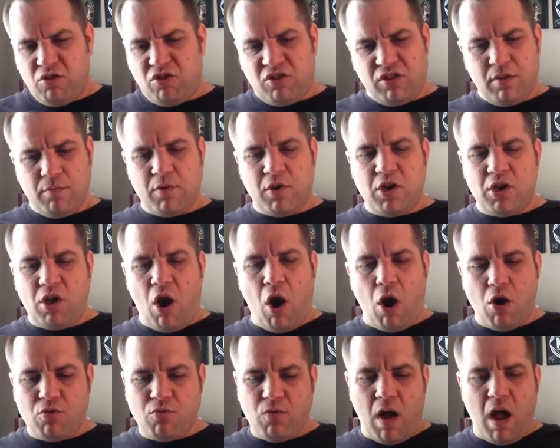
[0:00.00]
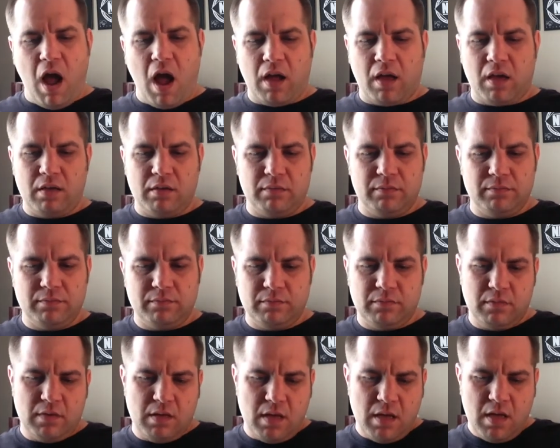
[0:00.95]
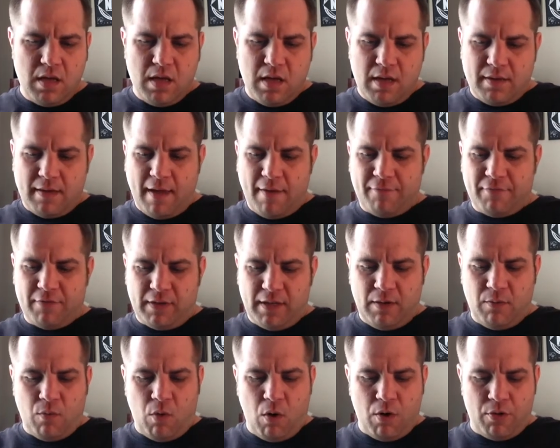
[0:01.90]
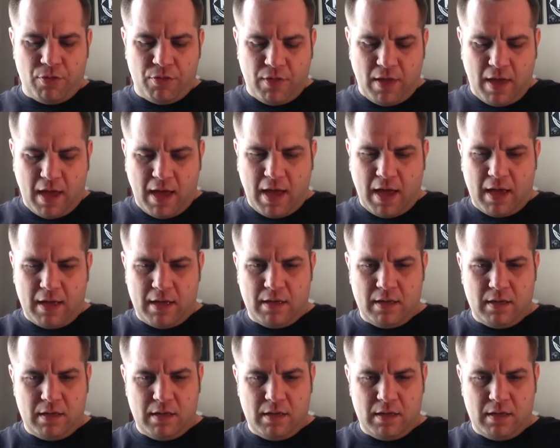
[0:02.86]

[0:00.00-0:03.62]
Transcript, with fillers: some good hard rock. Definitely worth uh,